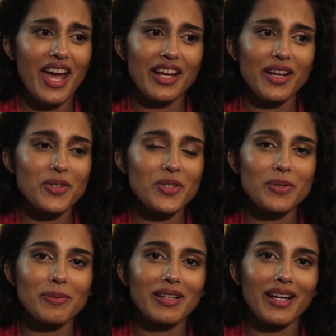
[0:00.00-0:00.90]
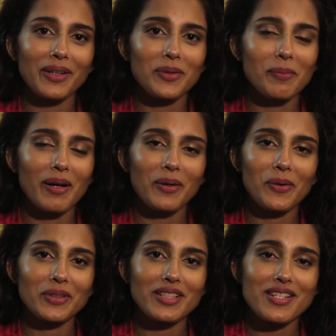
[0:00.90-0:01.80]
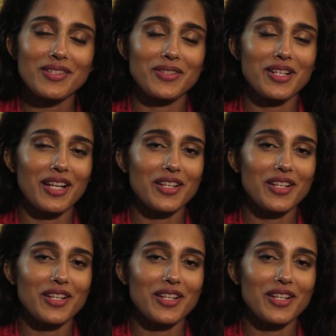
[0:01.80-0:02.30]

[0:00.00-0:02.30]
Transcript: And I used to be like, oh my God, these girls are